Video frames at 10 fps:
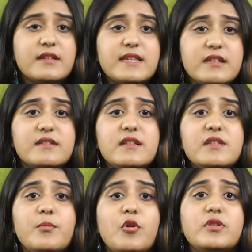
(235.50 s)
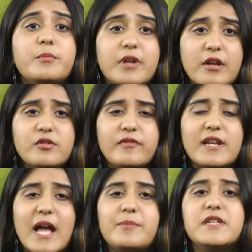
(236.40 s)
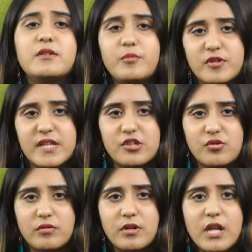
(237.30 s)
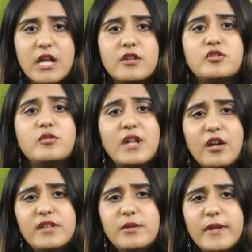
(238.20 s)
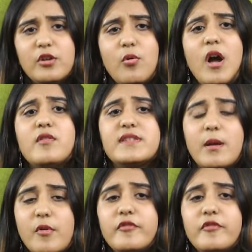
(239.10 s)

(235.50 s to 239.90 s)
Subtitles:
the citizens bore the brunt of a lapse in the procedure. So now that we know how some